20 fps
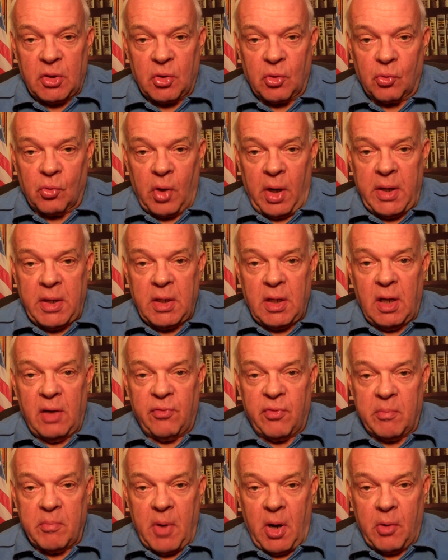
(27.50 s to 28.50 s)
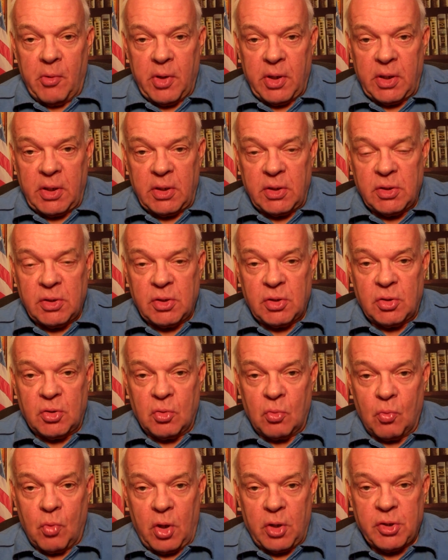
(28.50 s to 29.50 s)
the right of Americans
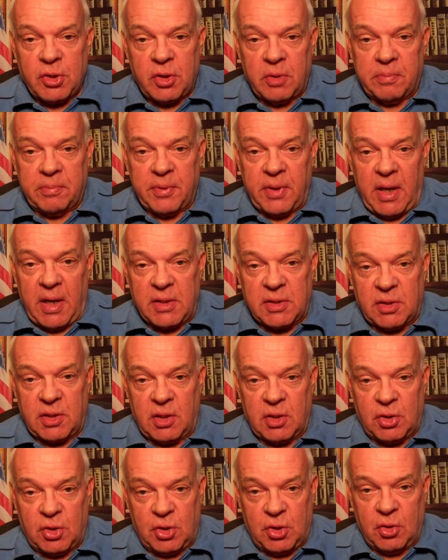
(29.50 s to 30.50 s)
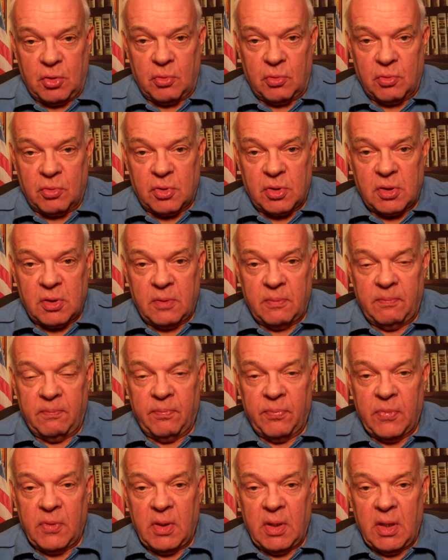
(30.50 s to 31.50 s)
to worship as they choose.
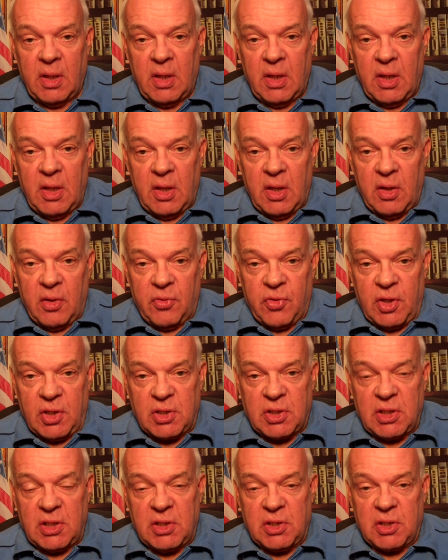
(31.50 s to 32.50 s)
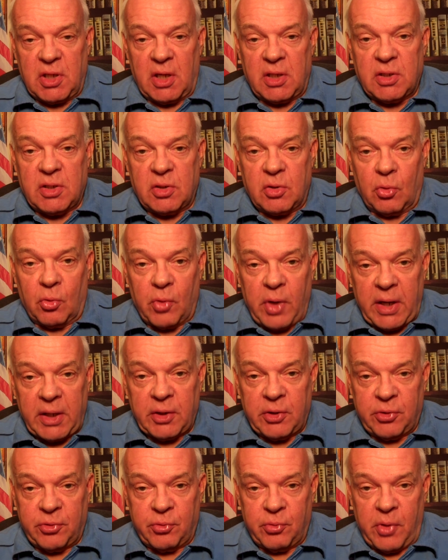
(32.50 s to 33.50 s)
This is a
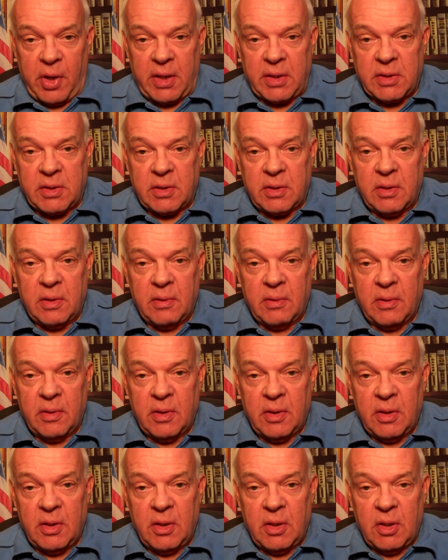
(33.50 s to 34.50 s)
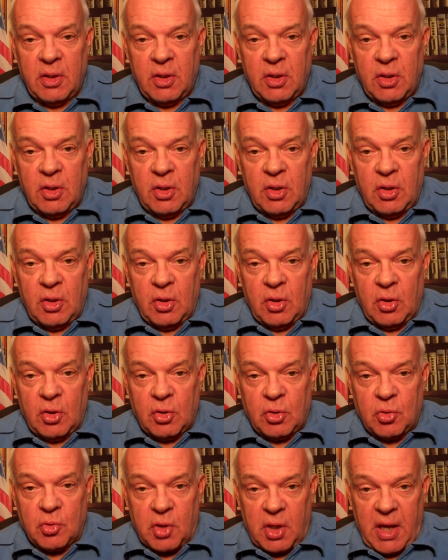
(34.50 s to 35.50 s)
direct threat
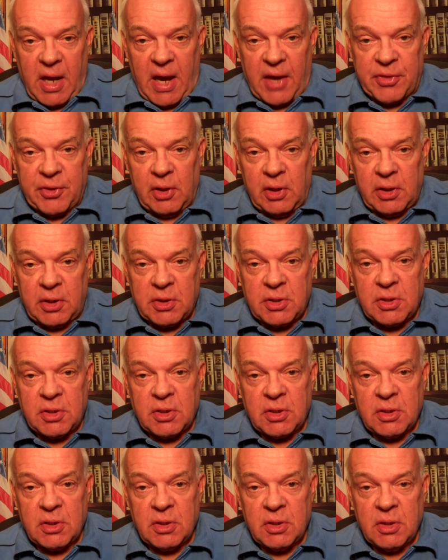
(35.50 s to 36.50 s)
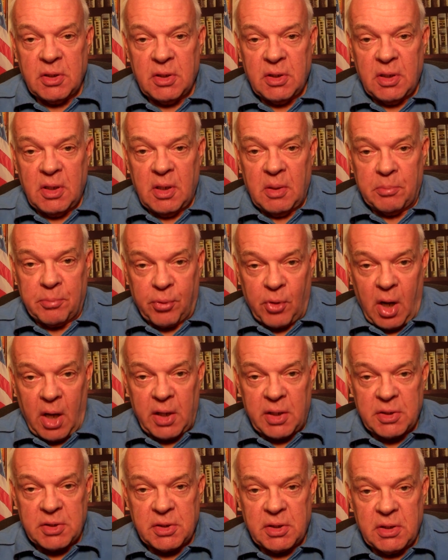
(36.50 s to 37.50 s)
to Catholics,
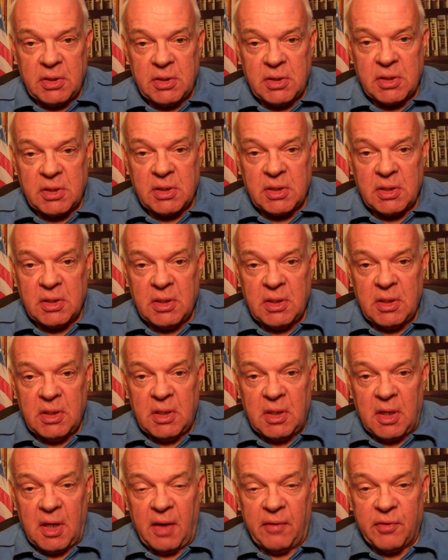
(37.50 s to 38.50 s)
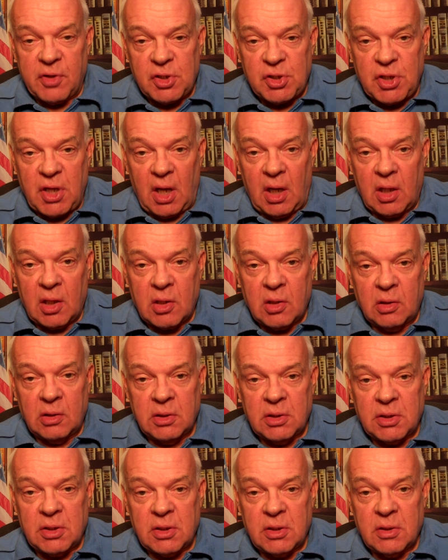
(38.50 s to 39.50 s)
Protestants,
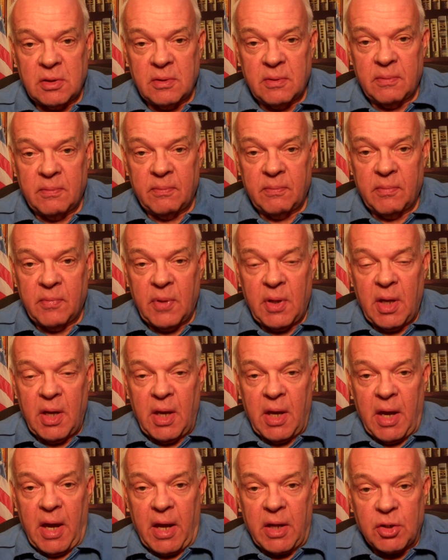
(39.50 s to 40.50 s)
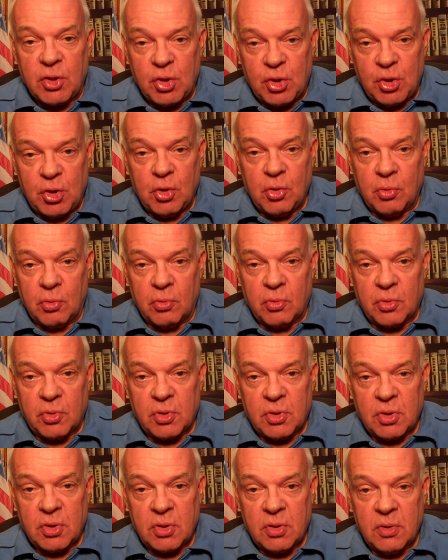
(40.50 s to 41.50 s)
evangelicals, and
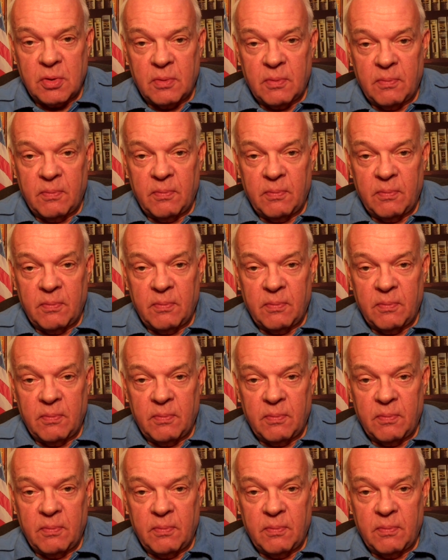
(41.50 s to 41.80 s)
Jews